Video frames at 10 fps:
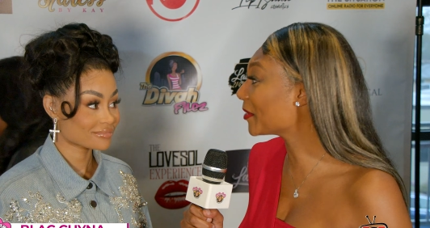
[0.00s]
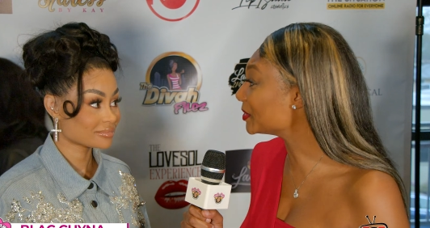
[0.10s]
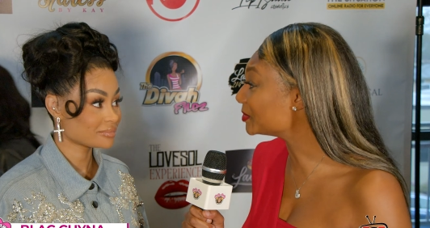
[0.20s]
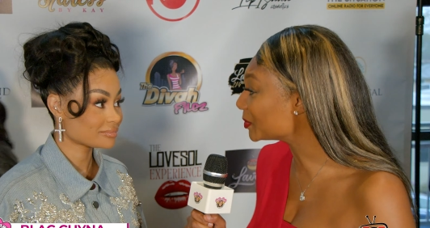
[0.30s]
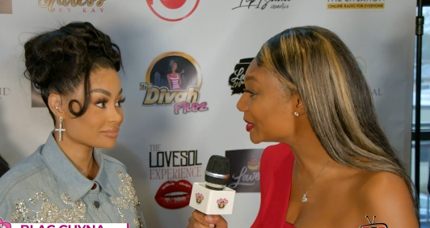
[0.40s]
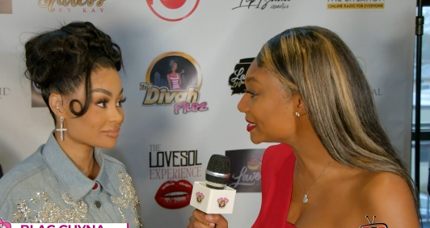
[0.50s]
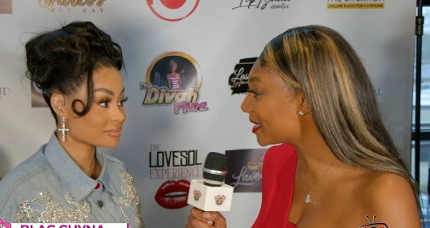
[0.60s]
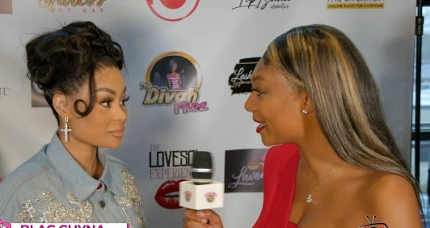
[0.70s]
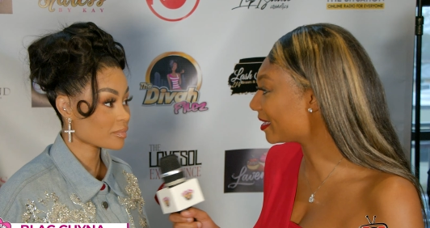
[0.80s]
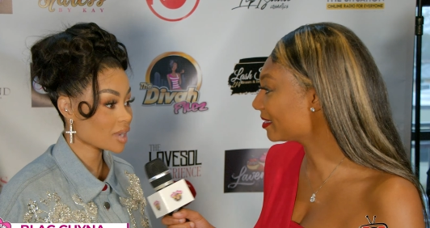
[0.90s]
Speaker 1: are you doing
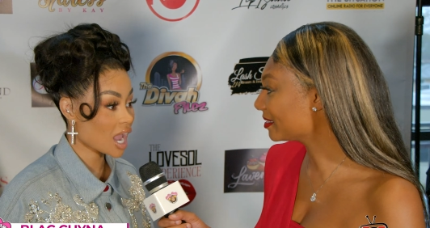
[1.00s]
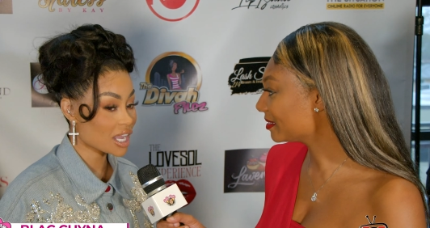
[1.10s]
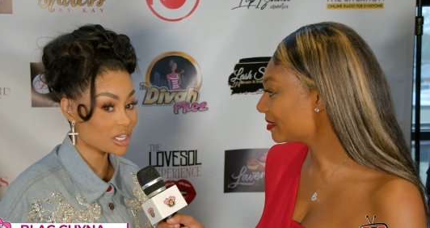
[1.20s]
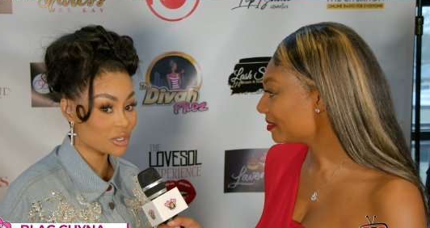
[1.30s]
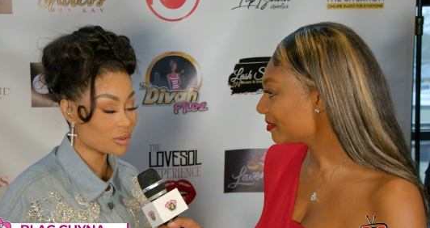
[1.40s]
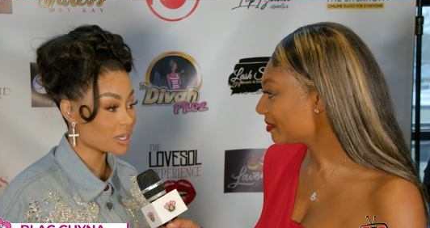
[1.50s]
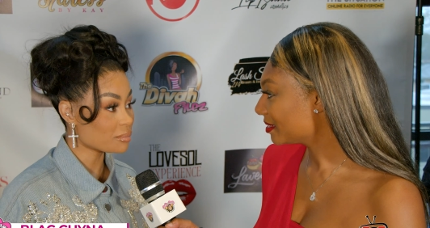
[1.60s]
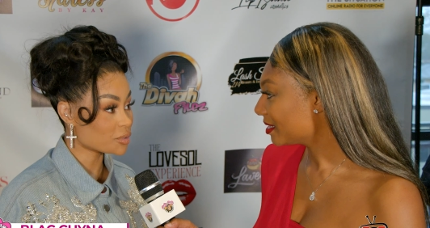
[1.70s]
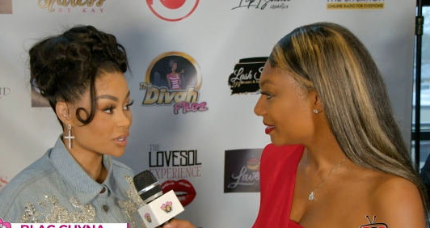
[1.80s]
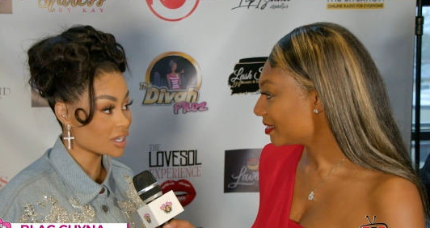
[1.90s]
today? How you doing?
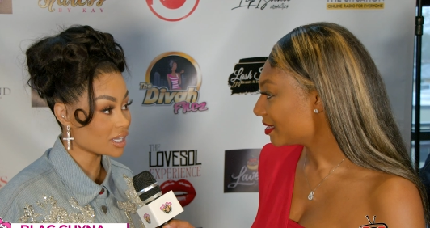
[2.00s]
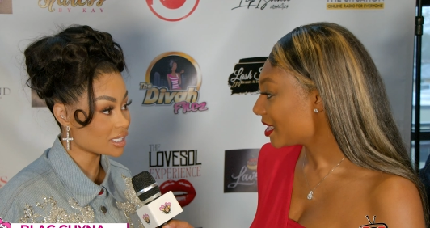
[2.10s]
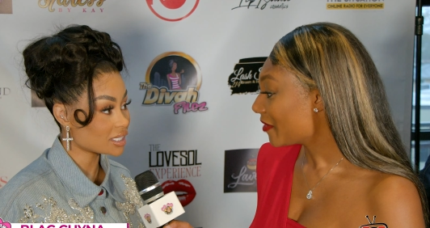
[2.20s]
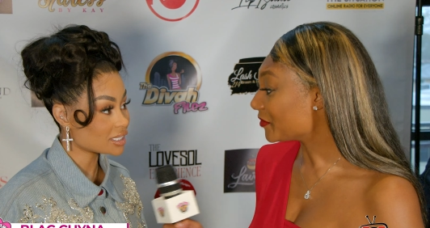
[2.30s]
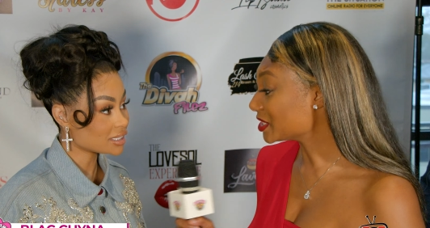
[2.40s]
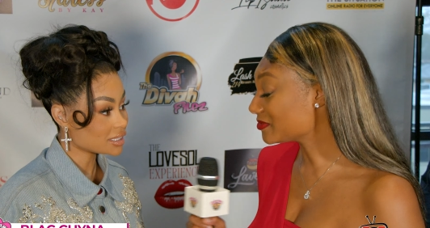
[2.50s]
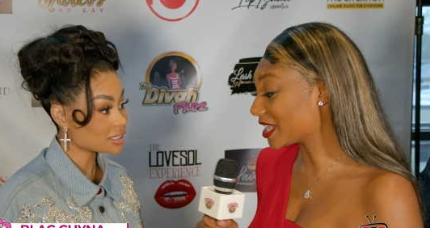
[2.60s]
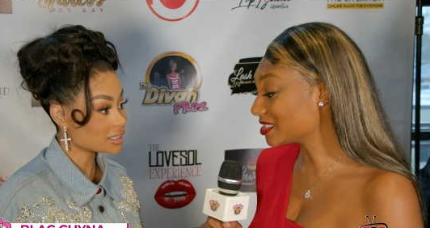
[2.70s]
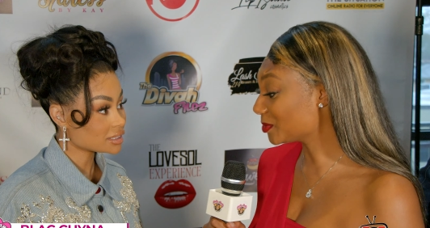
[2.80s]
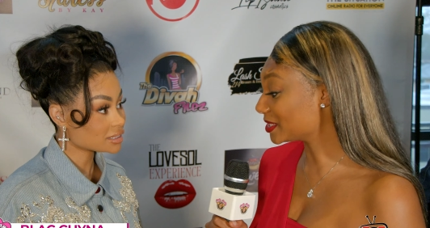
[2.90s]
I'm doing good. First of all,
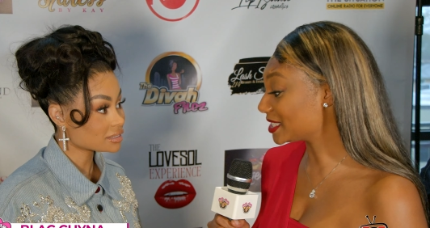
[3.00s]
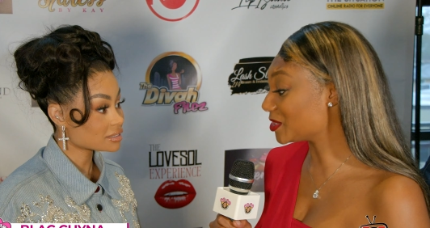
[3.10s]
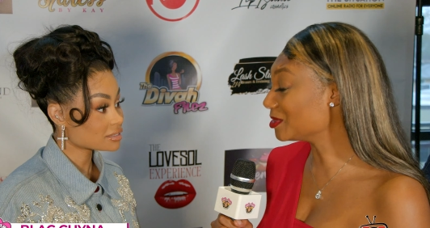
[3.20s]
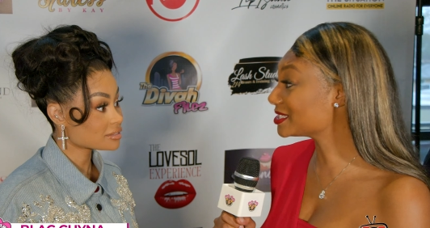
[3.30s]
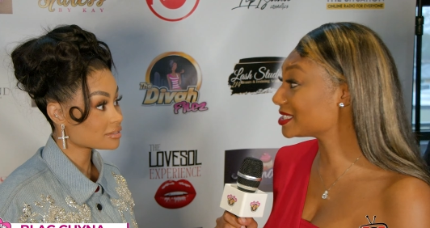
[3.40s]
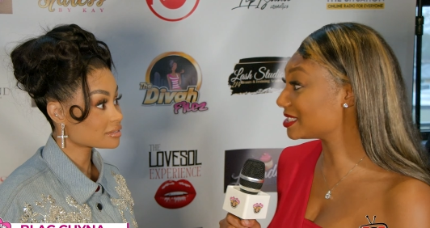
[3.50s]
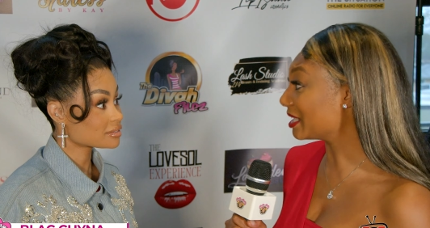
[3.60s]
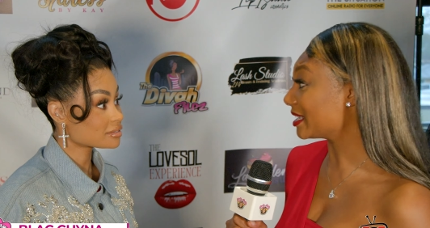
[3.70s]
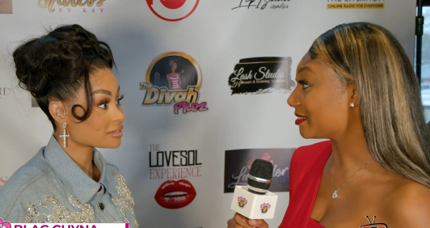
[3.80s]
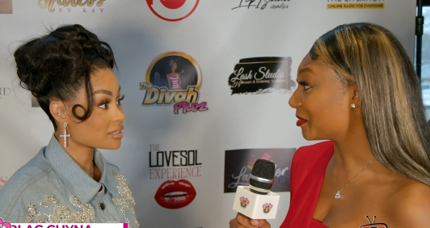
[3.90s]
I just want to say you look
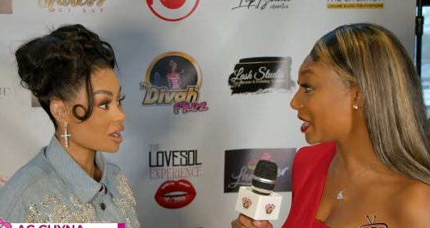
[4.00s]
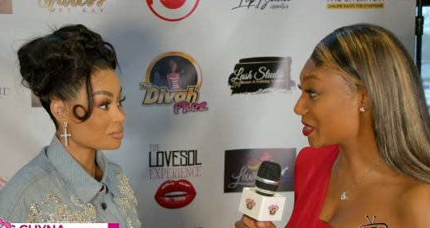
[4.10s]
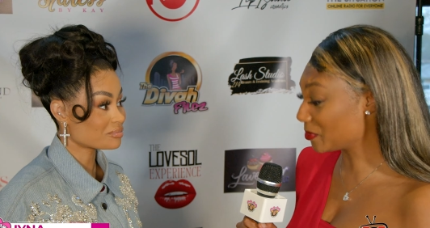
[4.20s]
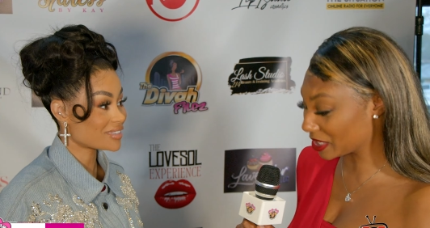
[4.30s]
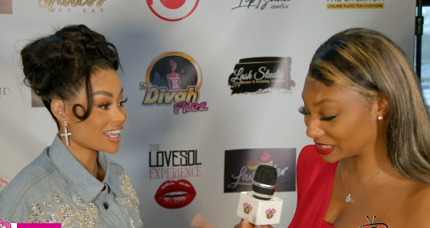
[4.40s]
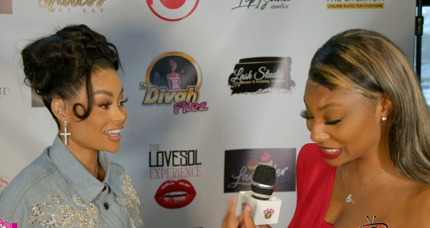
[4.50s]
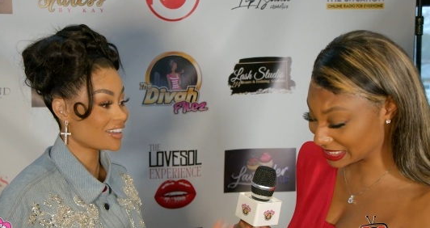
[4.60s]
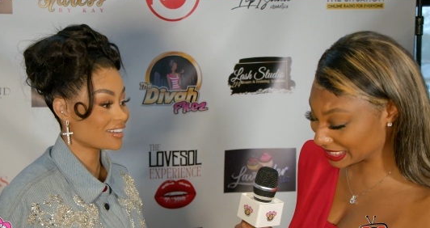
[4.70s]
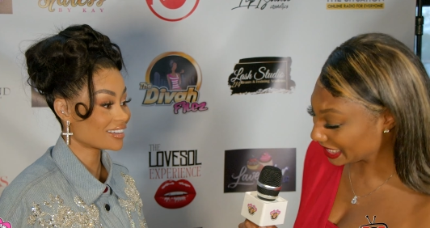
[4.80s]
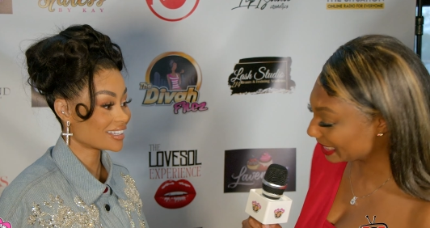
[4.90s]
stunning. Okay, you are
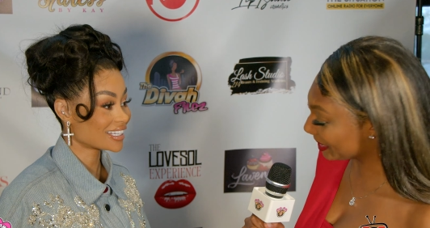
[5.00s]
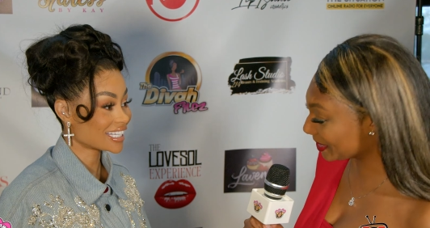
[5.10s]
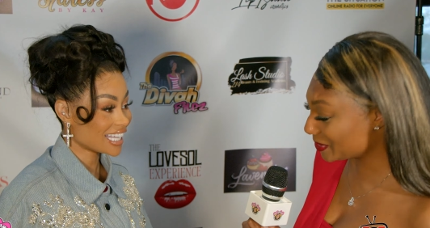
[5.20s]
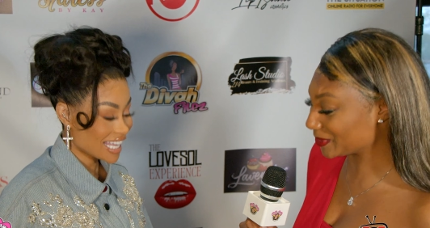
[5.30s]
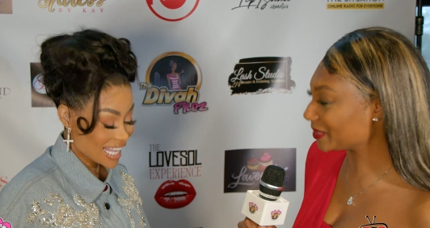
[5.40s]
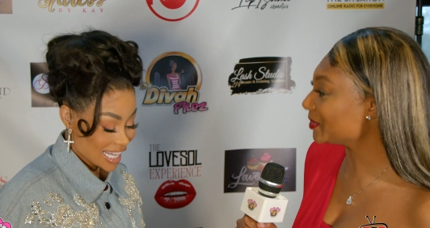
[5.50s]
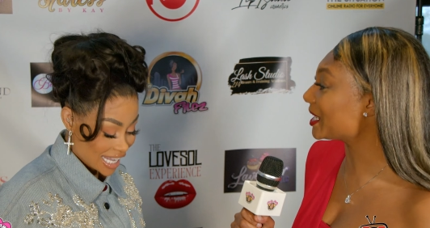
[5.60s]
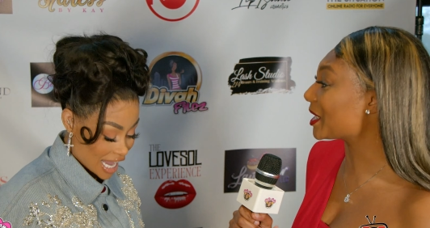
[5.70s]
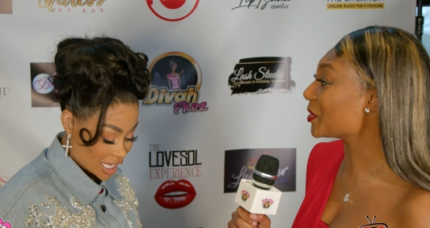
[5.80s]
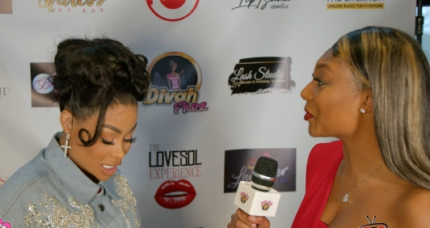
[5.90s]
just you you
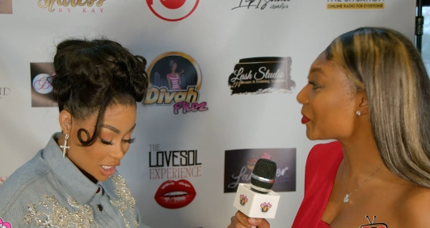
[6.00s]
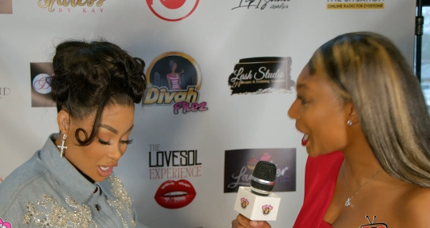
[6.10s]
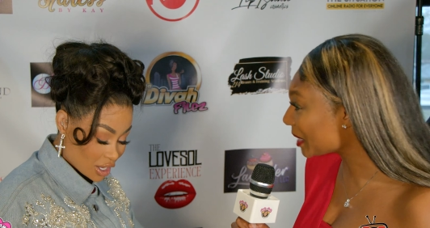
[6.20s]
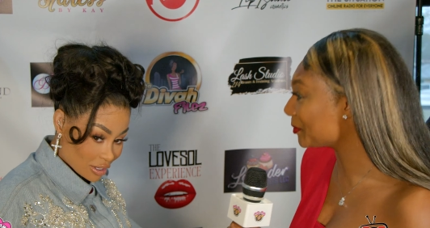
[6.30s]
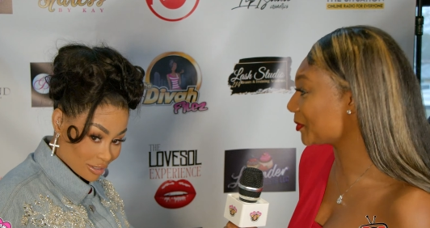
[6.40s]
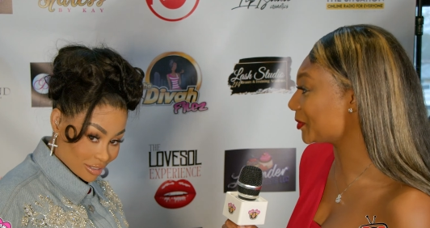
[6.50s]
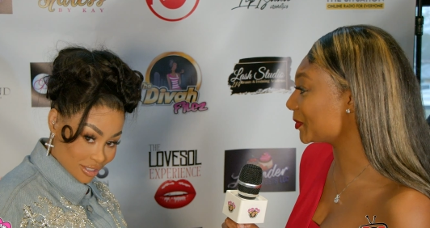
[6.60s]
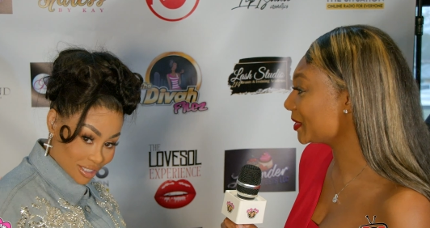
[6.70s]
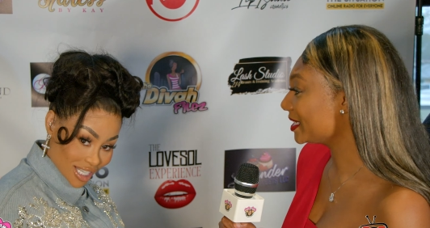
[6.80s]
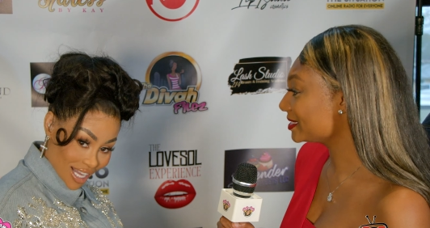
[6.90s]
look
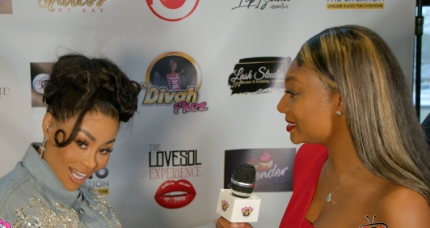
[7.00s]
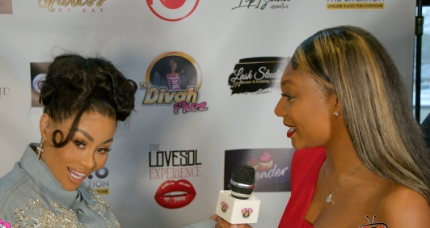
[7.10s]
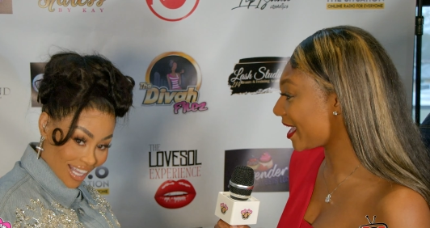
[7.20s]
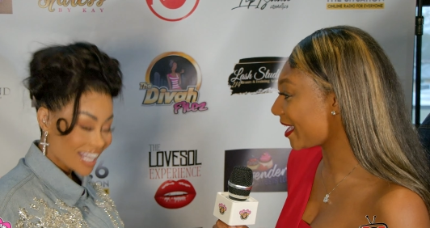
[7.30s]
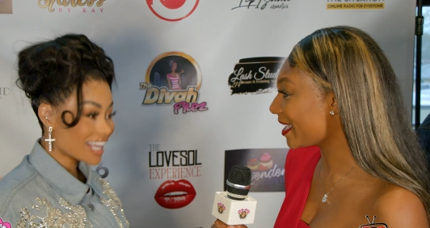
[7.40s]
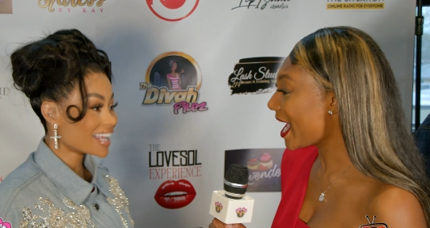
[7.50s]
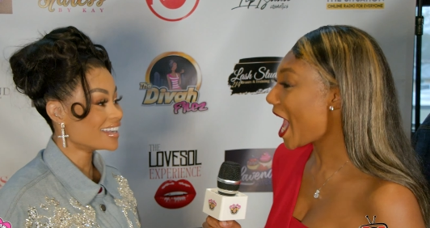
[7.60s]
incredible today.